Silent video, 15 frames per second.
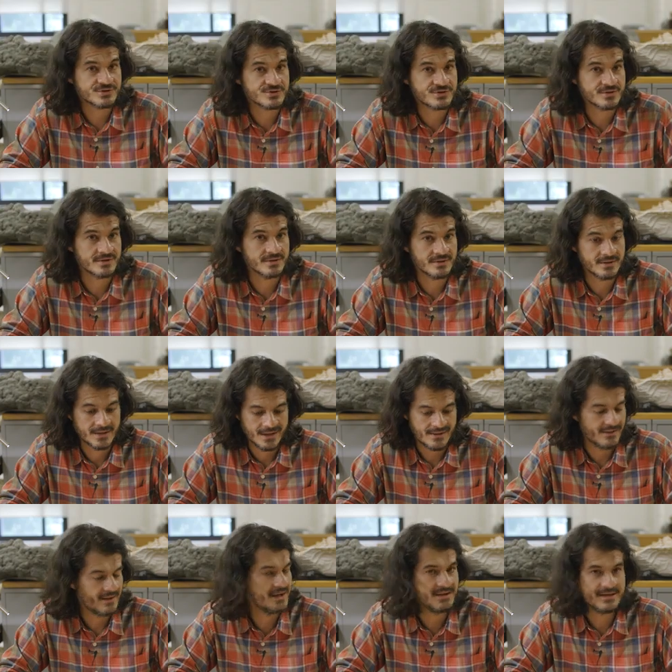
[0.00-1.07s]
certain,
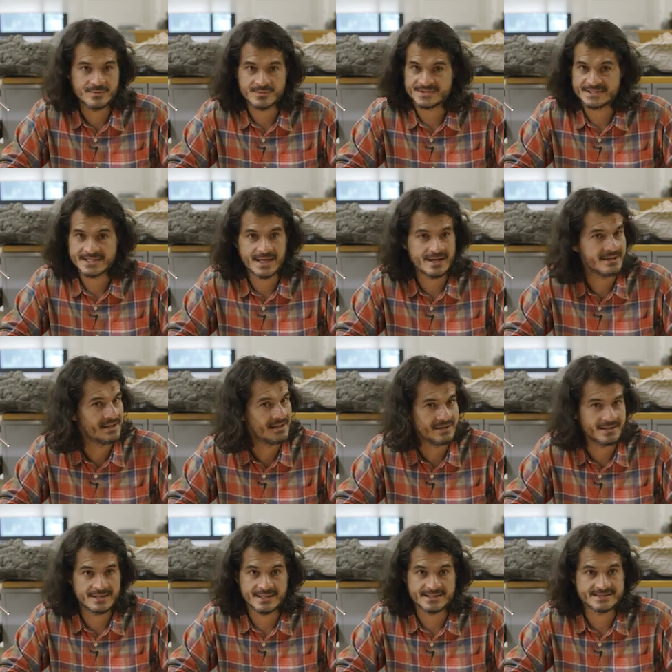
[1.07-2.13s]
that India was not yet
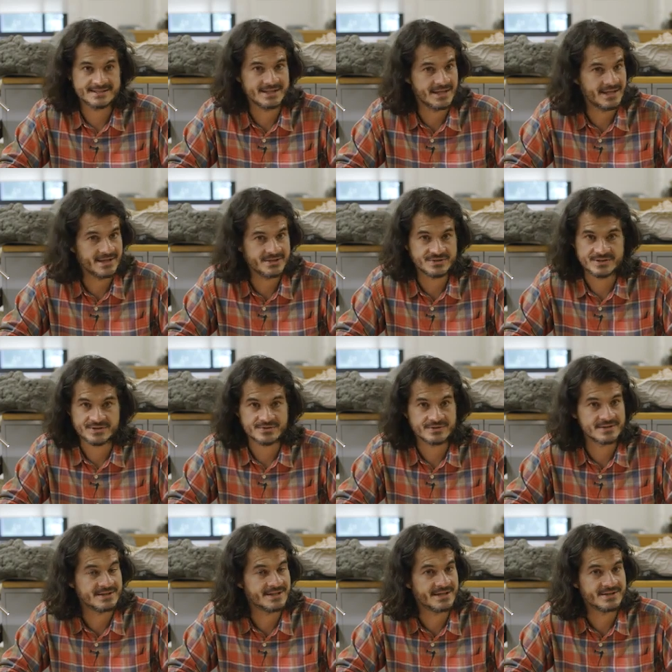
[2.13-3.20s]
connected to Asia during
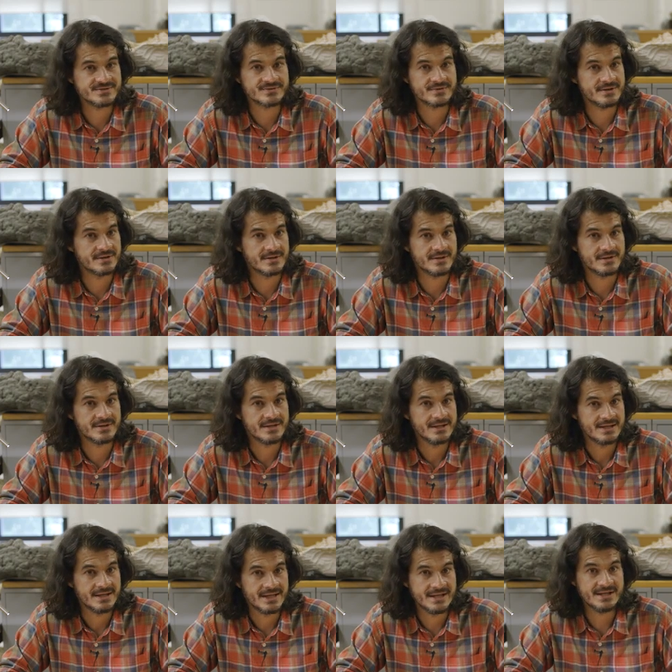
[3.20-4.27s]
the dinosaur era.
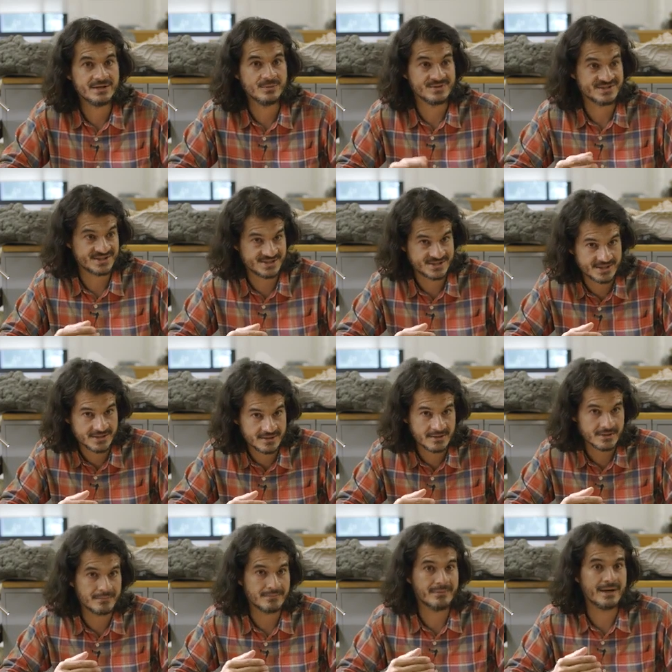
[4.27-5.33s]
India was
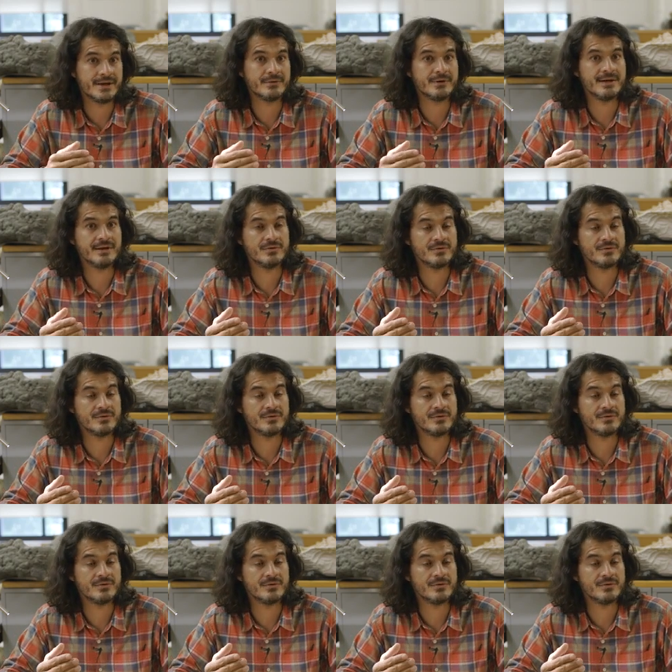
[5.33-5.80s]
still migrating